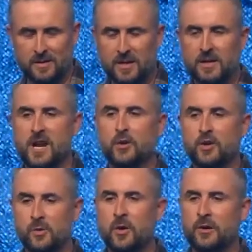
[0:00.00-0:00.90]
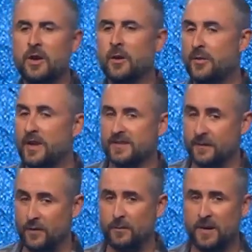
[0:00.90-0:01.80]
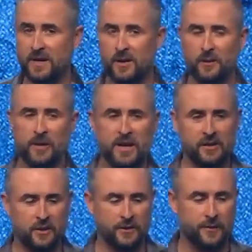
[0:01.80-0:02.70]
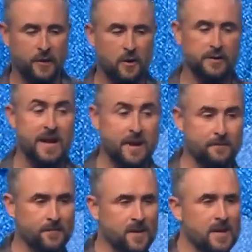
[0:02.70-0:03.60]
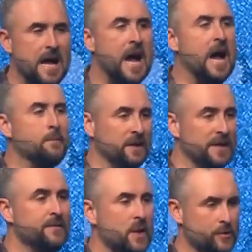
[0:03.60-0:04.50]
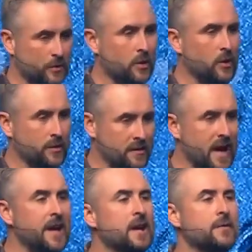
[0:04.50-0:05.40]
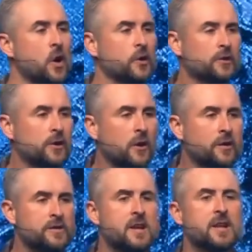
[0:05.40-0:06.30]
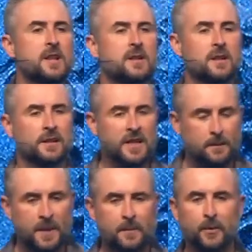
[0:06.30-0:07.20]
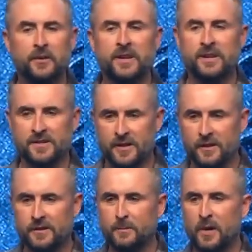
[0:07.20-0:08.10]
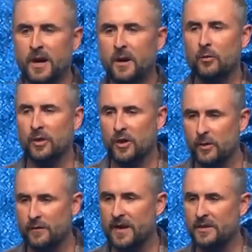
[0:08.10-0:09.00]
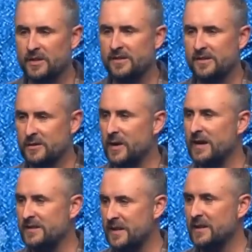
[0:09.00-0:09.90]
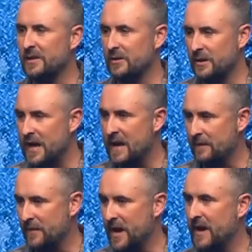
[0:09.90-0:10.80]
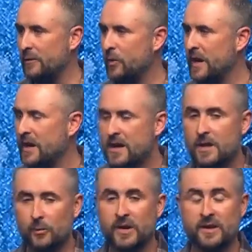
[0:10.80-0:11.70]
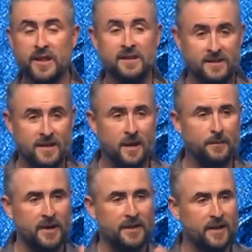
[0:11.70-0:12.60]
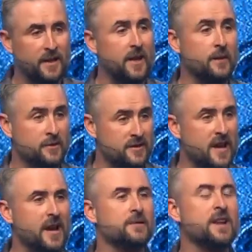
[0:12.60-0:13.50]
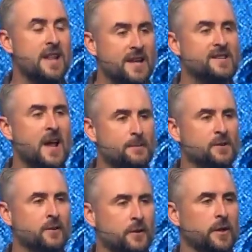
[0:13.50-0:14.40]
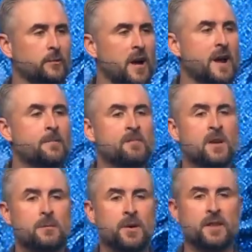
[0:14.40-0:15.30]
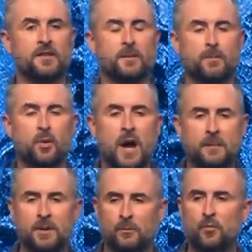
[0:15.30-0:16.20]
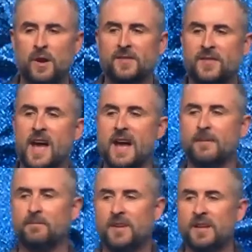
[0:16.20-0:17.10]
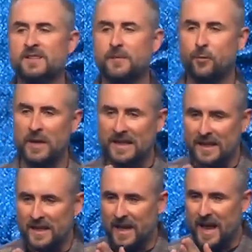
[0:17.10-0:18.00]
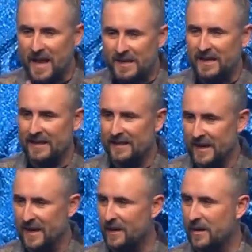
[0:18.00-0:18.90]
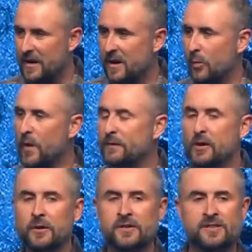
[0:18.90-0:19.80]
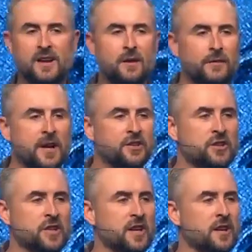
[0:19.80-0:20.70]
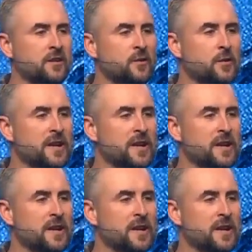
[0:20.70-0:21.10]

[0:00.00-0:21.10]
Now, you all know this if you've been here at Radiant Church for a long time. I believe in altar calls. I give altar calls, lead people in a sinner's prayer where you invite Jesus Christ into your life. And we then celebrate that you're saved. And that's absolutely right. But the problem with that is if we end it there, we've turned salvation into an